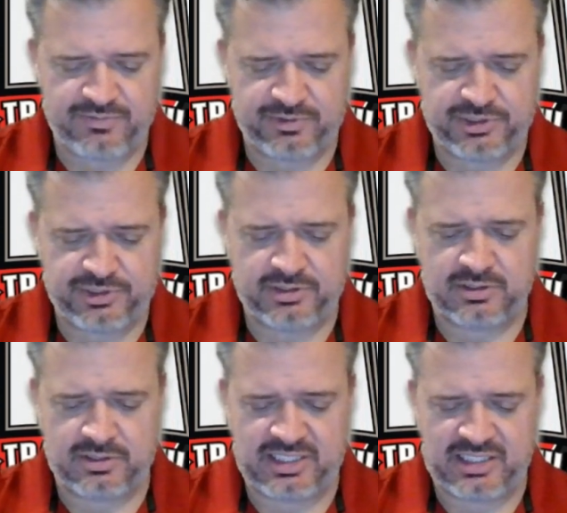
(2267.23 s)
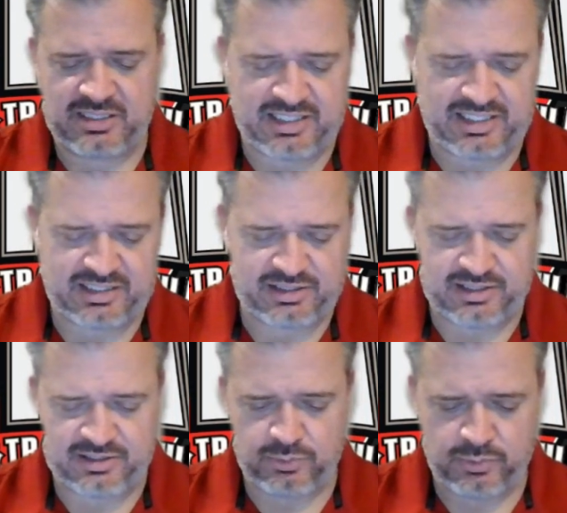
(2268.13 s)
for sure on that class
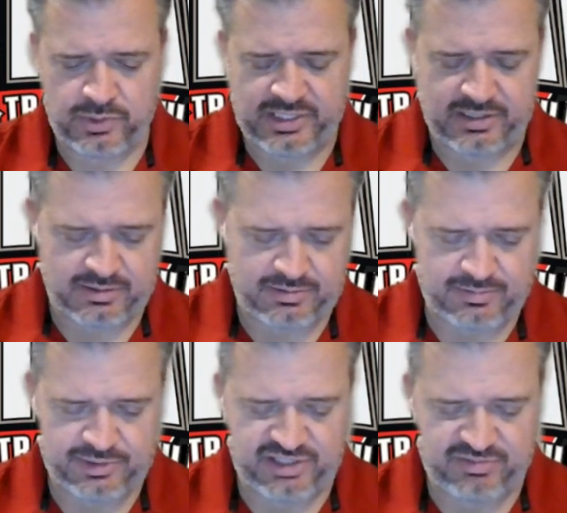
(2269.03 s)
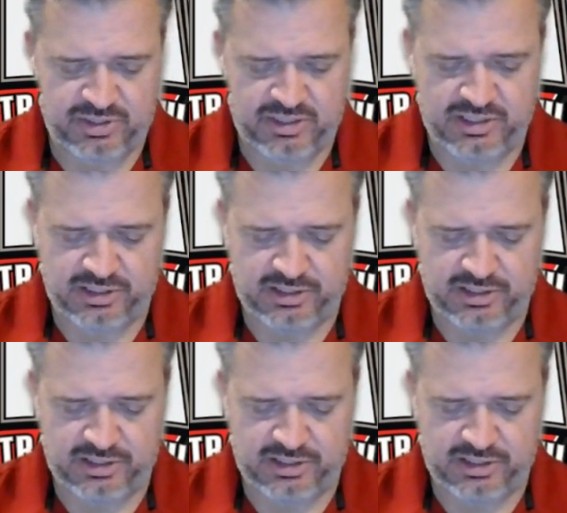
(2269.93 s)
as well. Jeff Parker